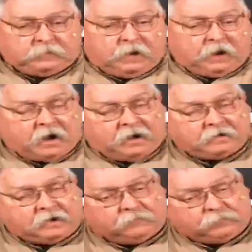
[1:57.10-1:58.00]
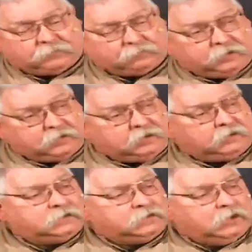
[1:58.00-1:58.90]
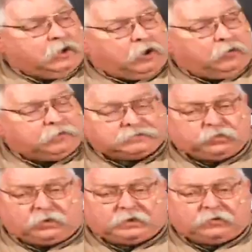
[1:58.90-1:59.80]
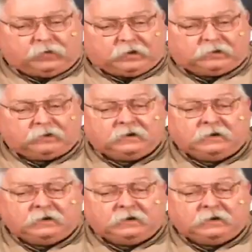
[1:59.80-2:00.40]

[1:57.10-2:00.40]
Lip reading: All right, number 3, you always want to wear